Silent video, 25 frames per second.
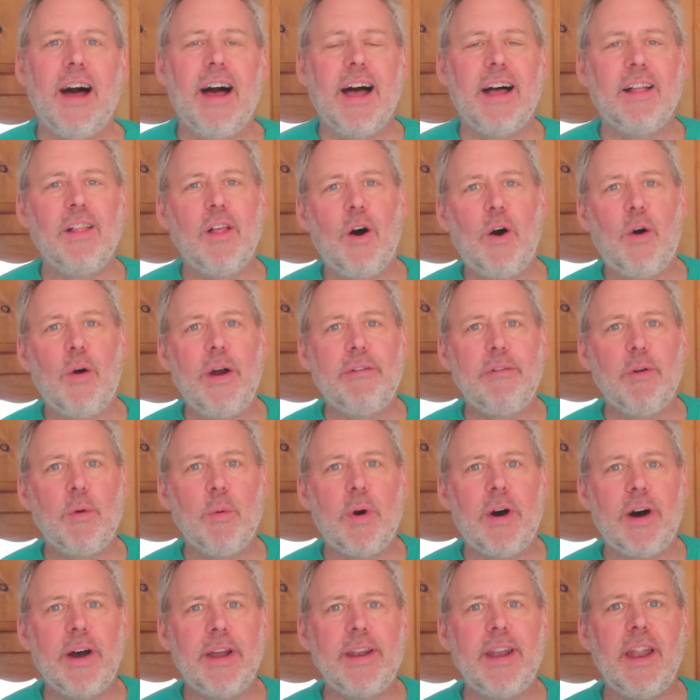Hello
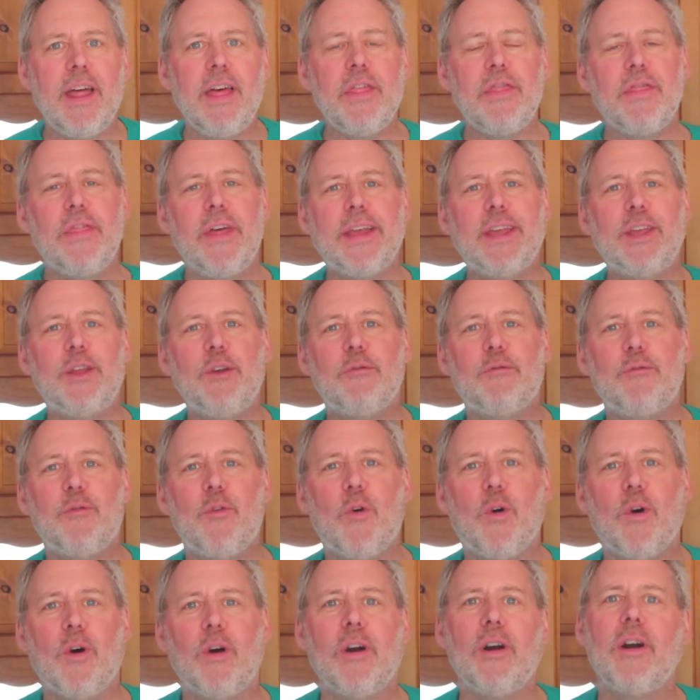everyone, thank you
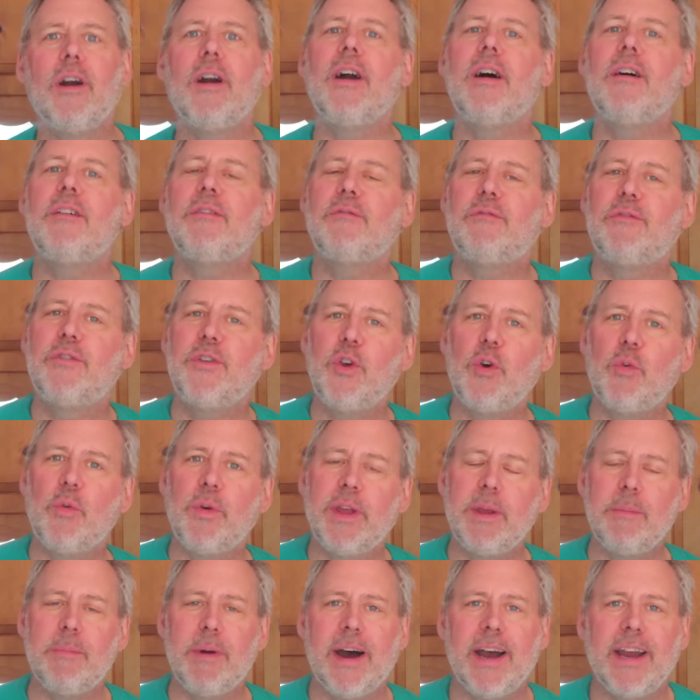for
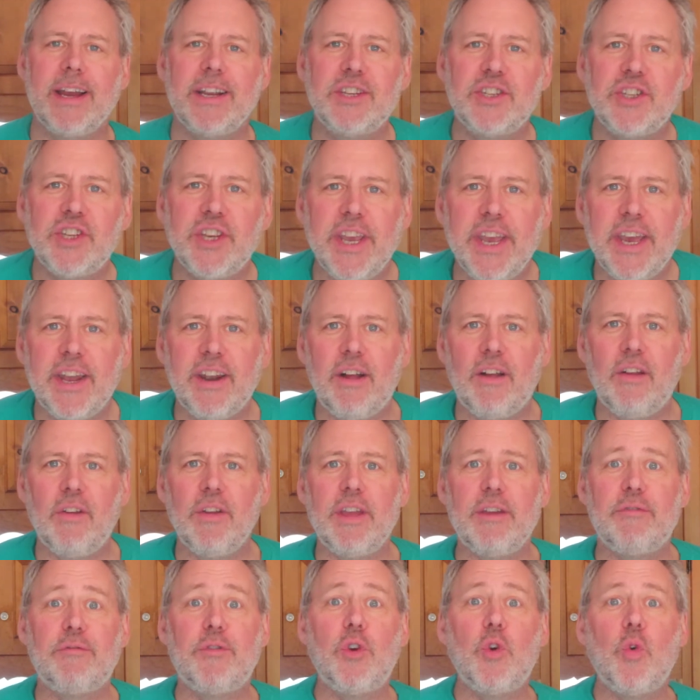viewing my channel.
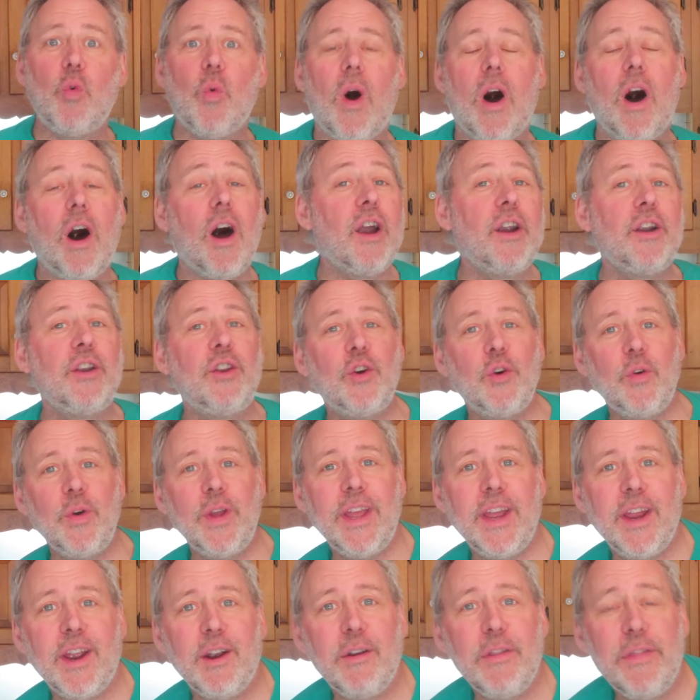If you are new
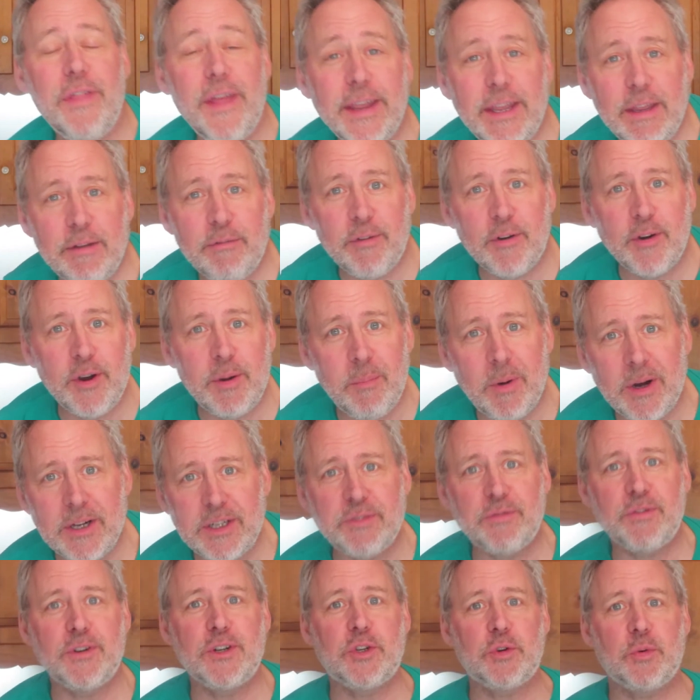here, thank you very
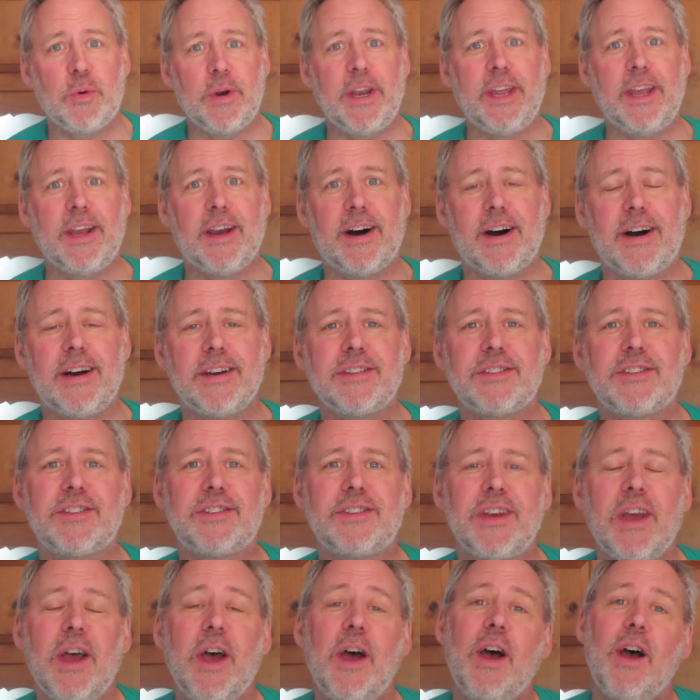much for joining
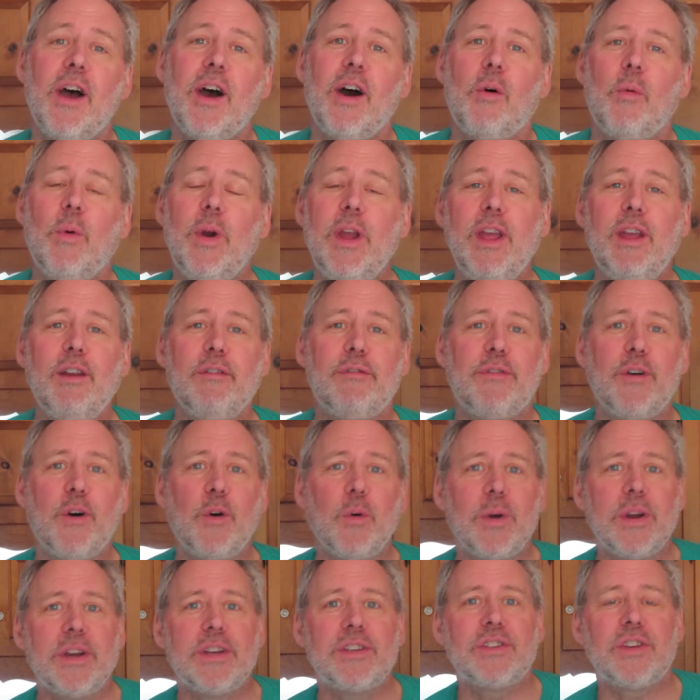us. We
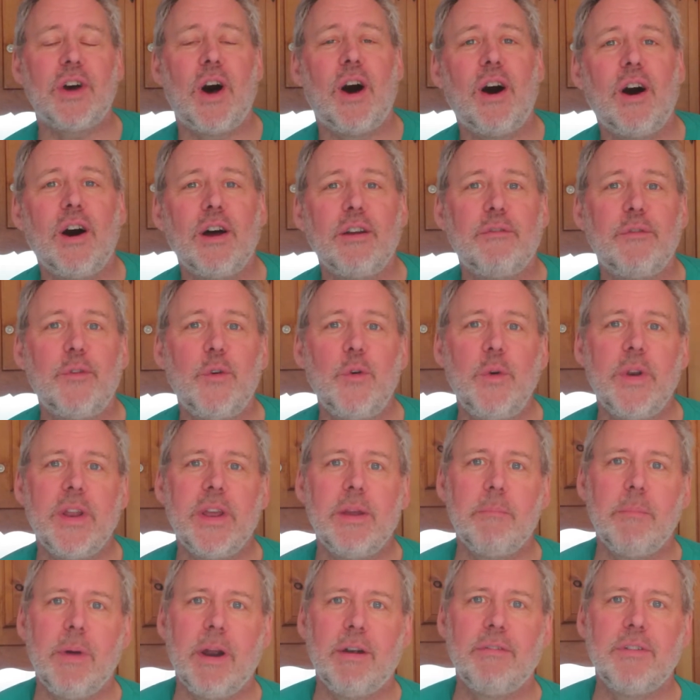focus on food
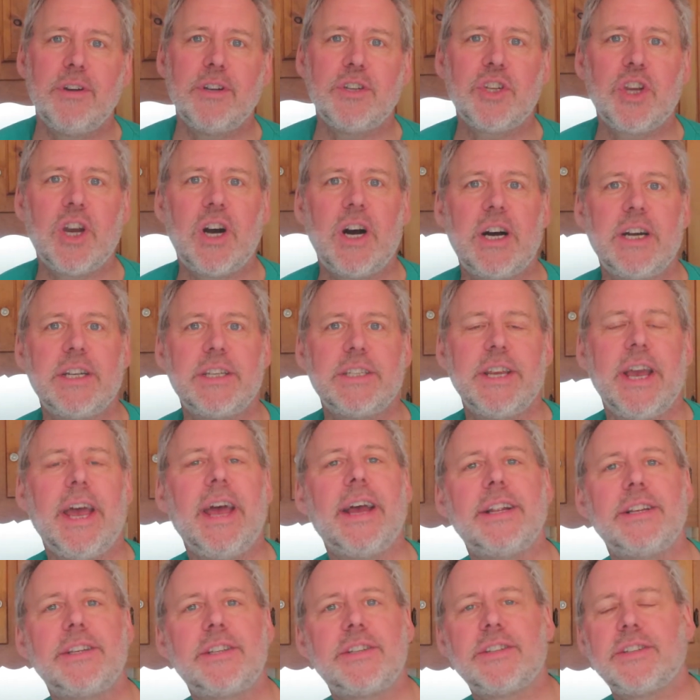and beverage
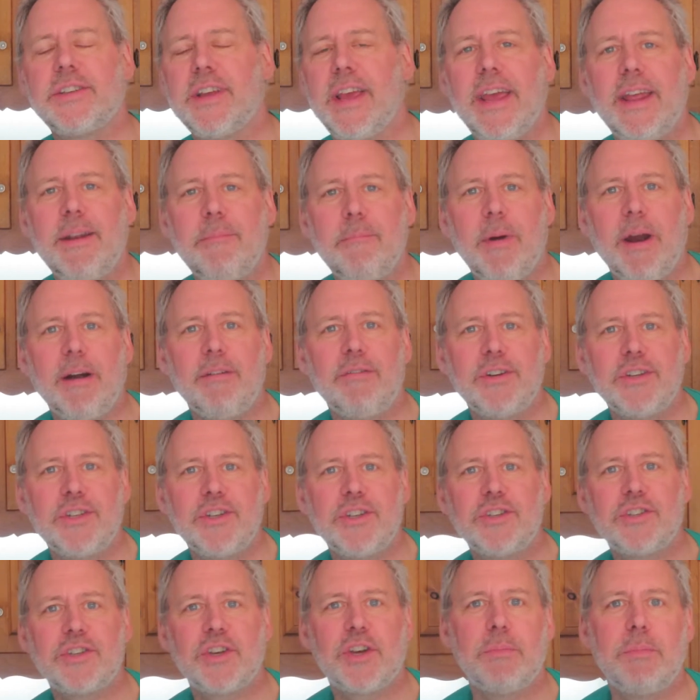content, and
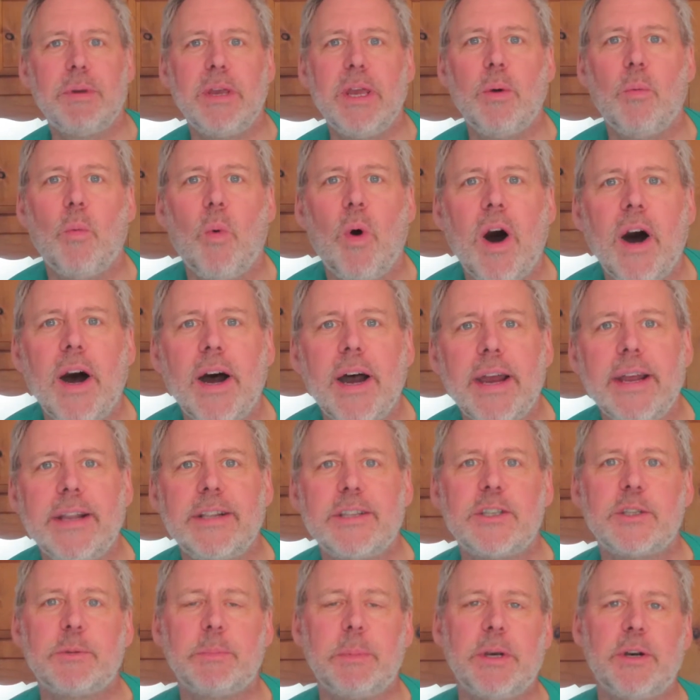beverages could be
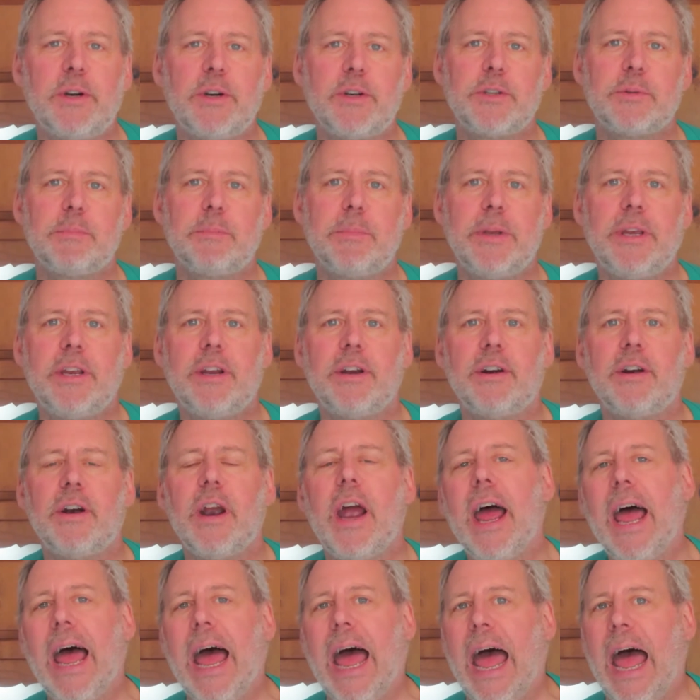wine, spirits,
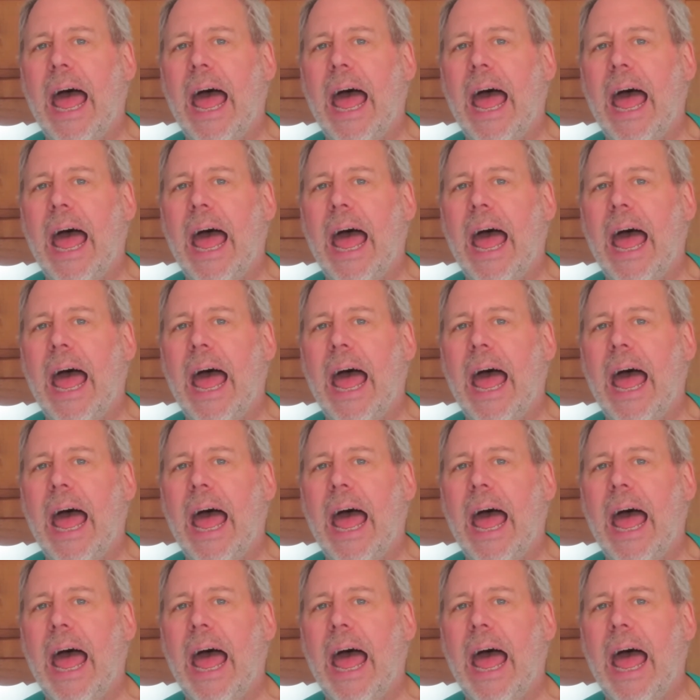beer,